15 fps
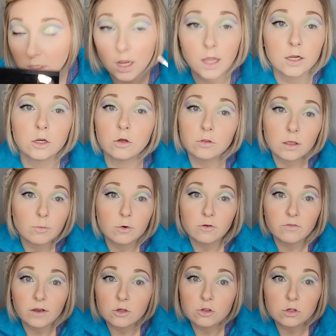I know that
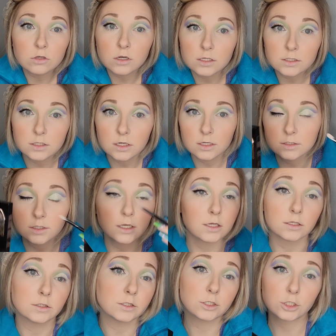perfection doesn't
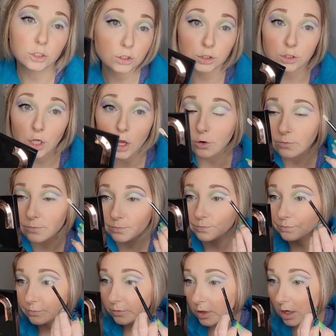exist, so
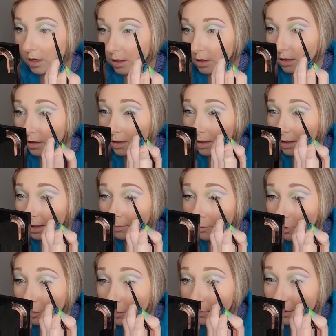I'm
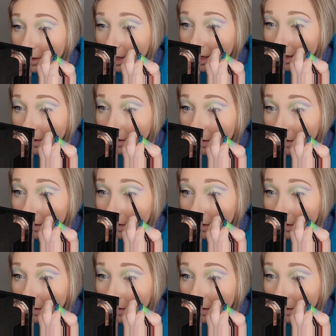cool with that.